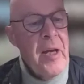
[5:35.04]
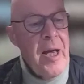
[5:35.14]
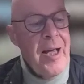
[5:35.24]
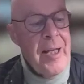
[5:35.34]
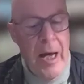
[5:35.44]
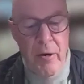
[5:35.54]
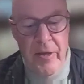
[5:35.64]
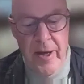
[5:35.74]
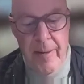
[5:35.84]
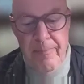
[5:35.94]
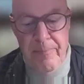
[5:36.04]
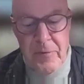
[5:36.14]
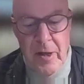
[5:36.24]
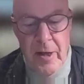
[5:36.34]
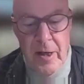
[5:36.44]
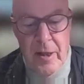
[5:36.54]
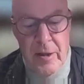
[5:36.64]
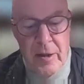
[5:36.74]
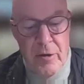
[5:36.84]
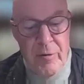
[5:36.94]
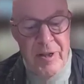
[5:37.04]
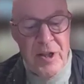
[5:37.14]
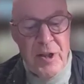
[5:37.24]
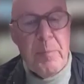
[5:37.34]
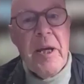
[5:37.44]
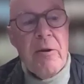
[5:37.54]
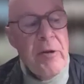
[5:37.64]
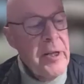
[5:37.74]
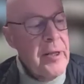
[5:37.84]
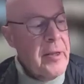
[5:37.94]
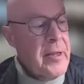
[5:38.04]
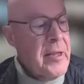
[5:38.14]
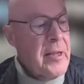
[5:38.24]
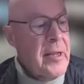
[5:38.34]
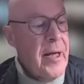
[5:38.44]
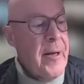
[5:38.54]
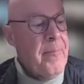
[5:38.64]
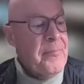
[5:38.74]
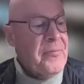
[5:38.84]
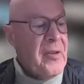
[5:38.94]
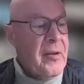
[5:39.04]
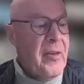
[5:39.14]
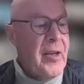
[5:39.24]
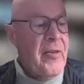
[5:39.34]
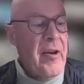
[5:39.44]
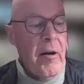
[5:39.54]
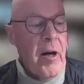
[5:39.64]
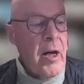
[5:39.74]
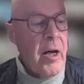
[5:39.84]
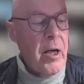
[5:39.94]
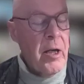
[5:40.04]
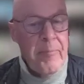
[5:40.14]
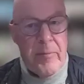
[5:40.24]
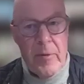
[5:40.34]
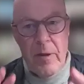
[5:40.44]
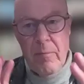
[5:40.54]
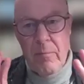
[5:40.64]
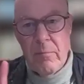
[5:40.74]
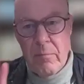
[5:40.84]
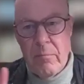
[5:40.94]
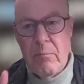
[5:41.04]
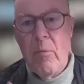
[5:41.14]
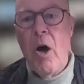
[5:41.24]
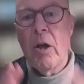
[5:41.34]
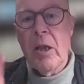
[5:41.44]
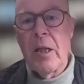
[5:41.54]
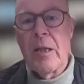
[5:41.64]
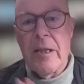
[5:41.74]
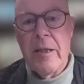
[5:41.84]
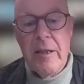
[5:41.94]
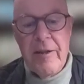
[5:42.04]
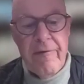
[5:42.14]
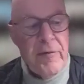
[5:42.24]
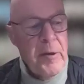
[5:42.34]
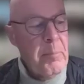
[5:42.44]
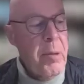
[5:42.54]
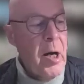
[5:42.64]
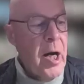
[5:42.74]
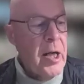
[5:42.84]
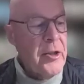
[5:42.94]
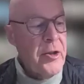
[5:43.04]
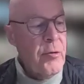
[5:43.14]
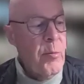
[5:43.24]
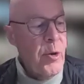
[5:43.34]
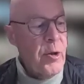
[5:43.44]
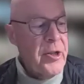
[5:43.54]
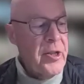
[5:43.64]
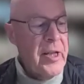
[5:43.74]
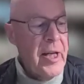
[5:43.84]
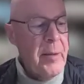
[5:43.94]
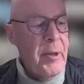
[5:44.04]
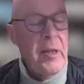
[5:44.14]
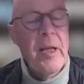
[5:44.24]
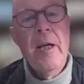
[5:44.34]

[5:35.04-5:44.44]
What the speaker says: allow them to experience that there are models and different paths to more sustainable